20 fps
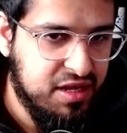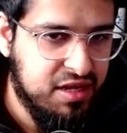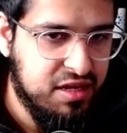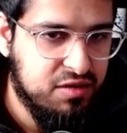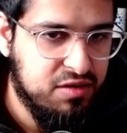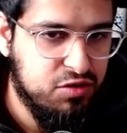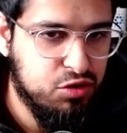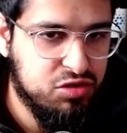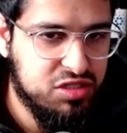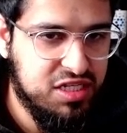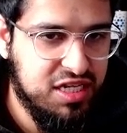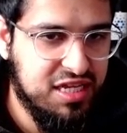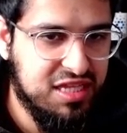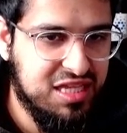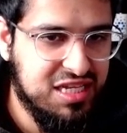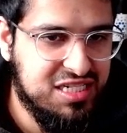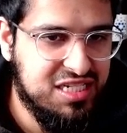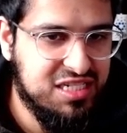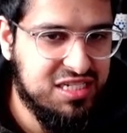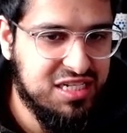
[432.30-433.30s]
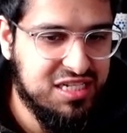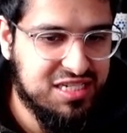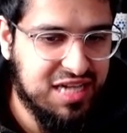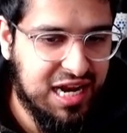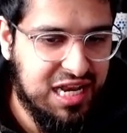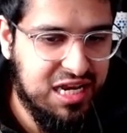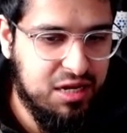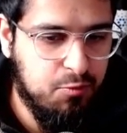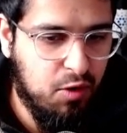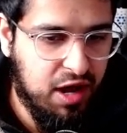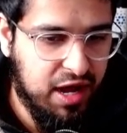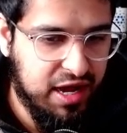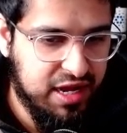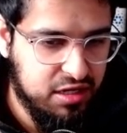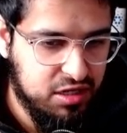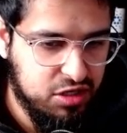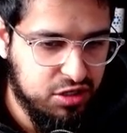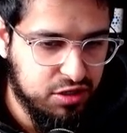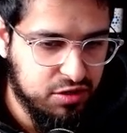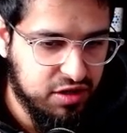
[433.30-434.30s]
you'll see this is exactly why,
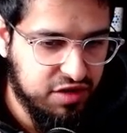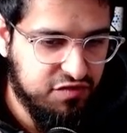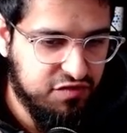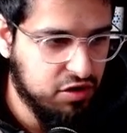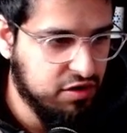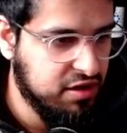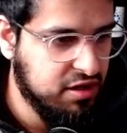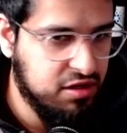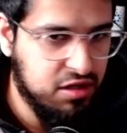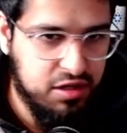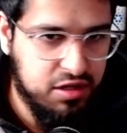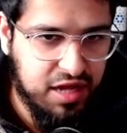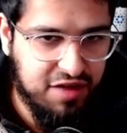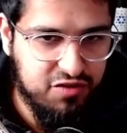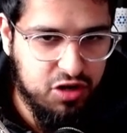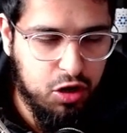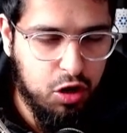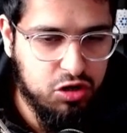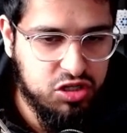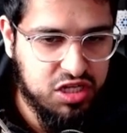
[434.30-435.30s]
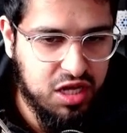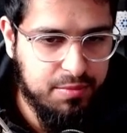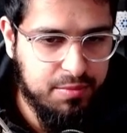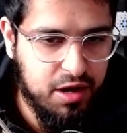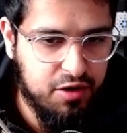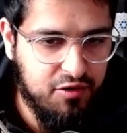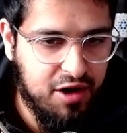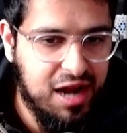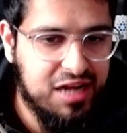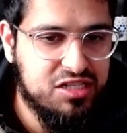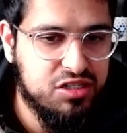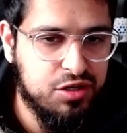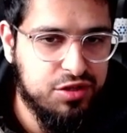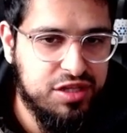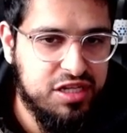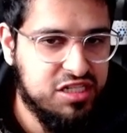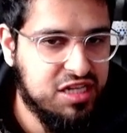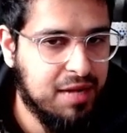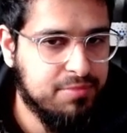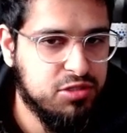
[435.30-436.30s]
you know, if you have a long-term horizon on
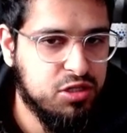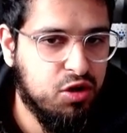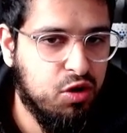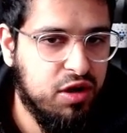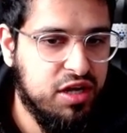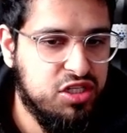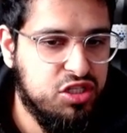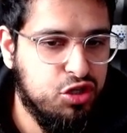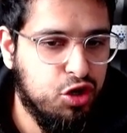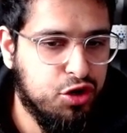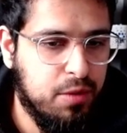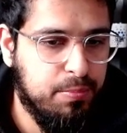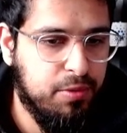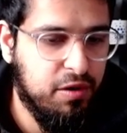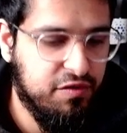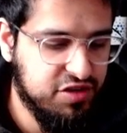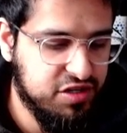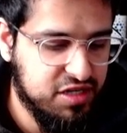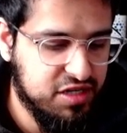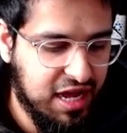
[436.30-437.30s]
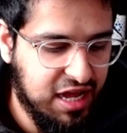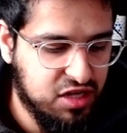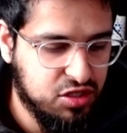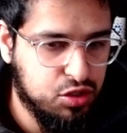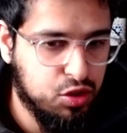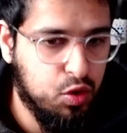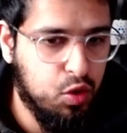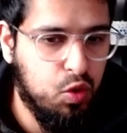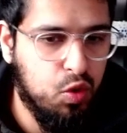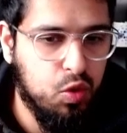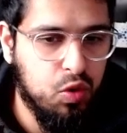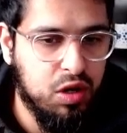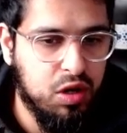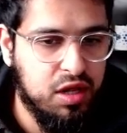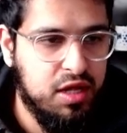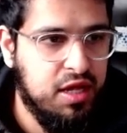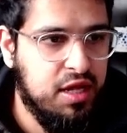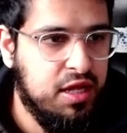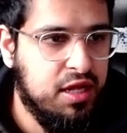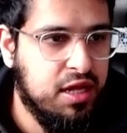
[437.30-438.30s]
these types of coins, you're not bothered at all
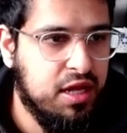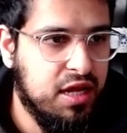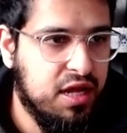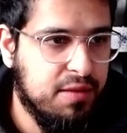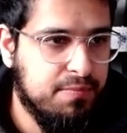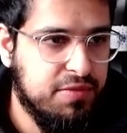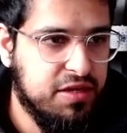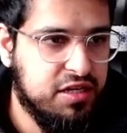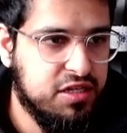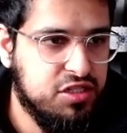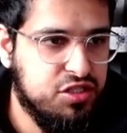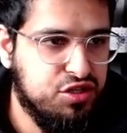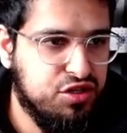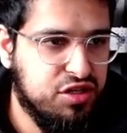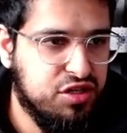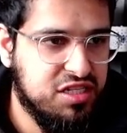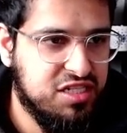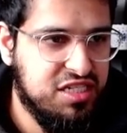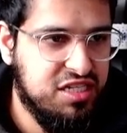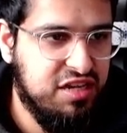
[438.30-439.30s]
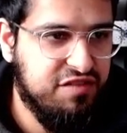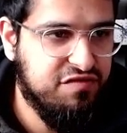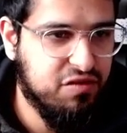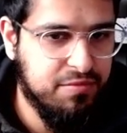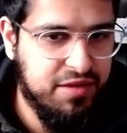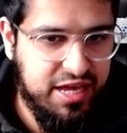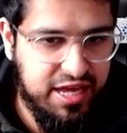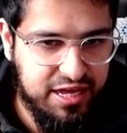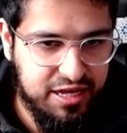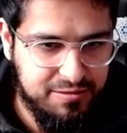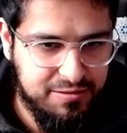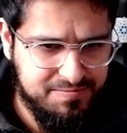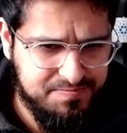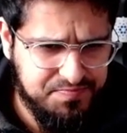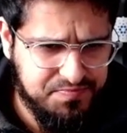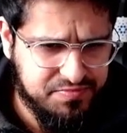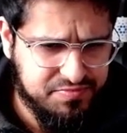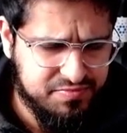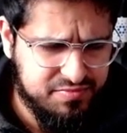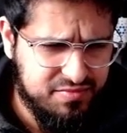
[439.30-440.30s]
uh, because you can see from here,
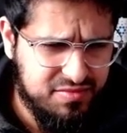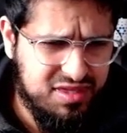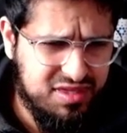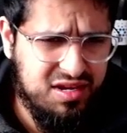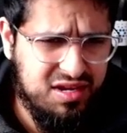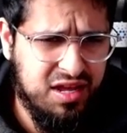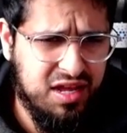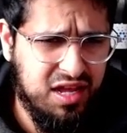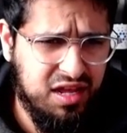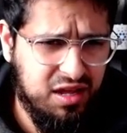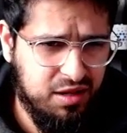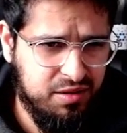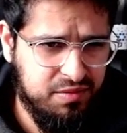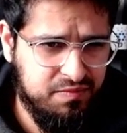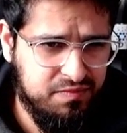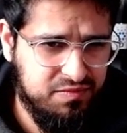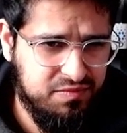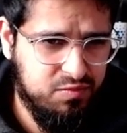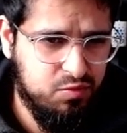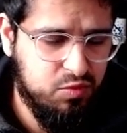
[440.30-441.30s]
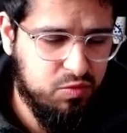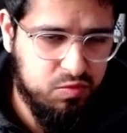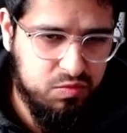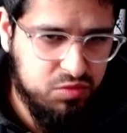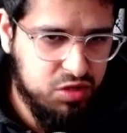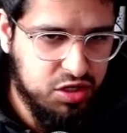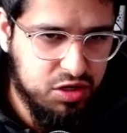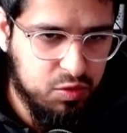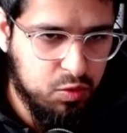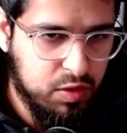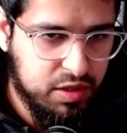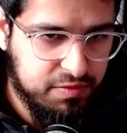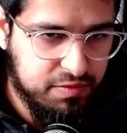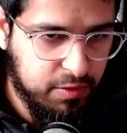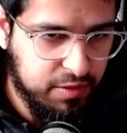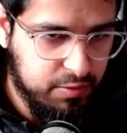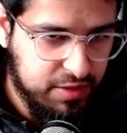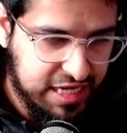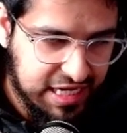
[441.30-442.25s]
uh, you know, we, we